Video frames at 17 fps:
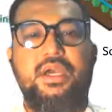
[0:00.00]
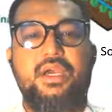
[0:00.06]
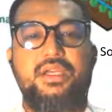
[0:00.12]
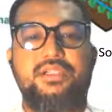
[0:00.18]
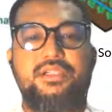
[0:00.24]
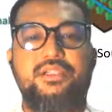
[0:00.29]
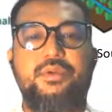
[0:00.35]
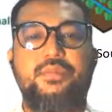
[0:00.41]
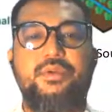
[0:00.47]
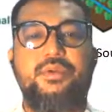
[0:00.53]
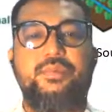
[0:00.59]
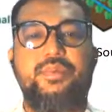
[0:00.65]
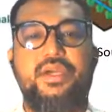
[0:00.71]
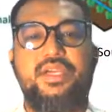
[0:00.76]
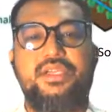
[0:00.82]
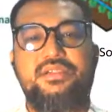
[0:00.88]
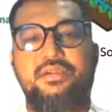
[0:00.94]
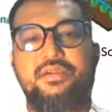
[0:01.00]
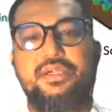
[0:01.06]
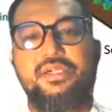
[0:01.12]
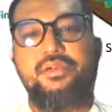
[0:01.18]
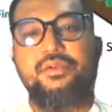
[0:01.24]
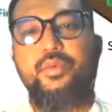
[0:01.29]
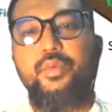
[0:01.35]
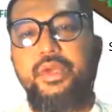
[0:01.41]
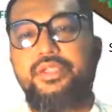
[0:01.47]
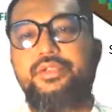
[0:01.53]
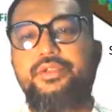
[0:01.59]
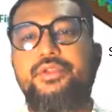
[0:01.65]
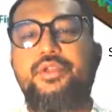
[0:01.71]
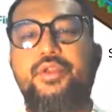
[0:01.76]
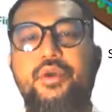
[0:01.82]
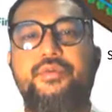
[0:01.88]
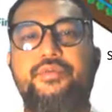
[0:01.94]
SWPS run with
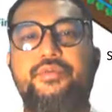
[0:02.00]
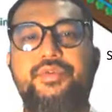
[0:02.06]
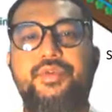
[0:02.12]
no